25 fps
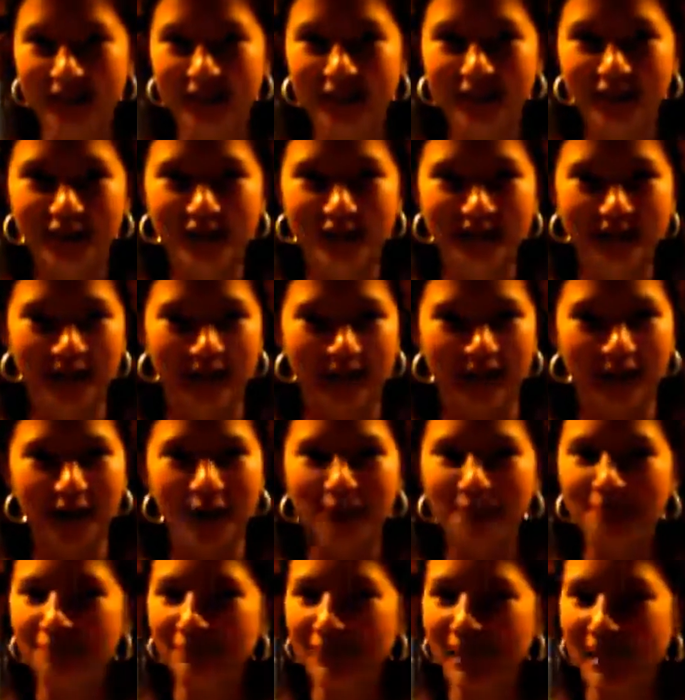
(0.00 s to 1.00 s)
So she's like,
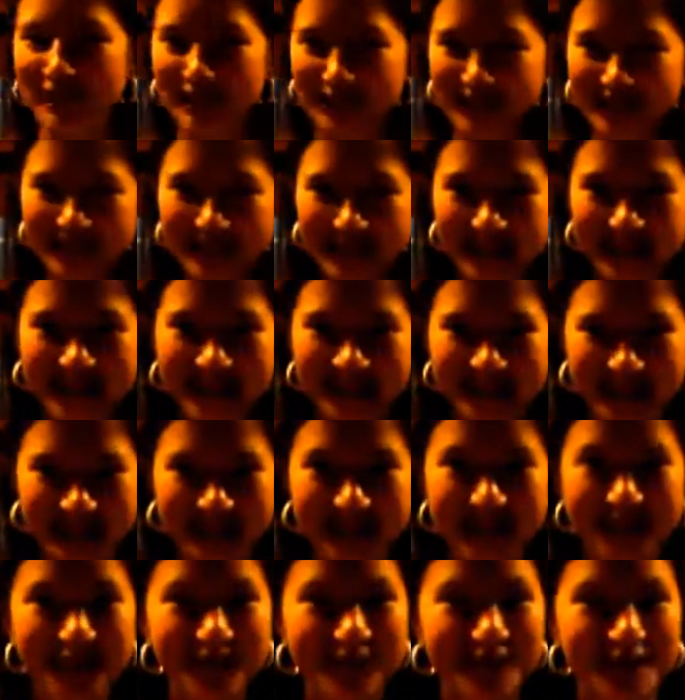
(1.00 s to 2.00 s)
in this
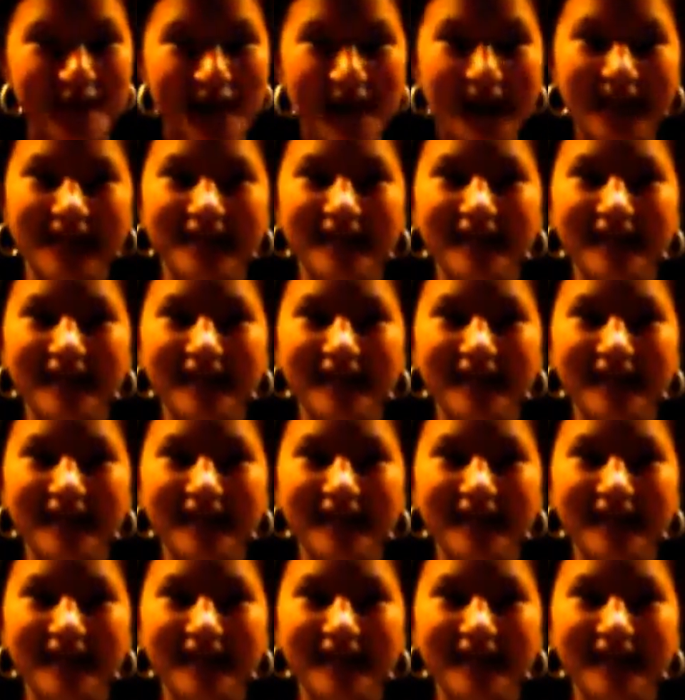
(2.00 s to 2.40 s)
instance, she was trying to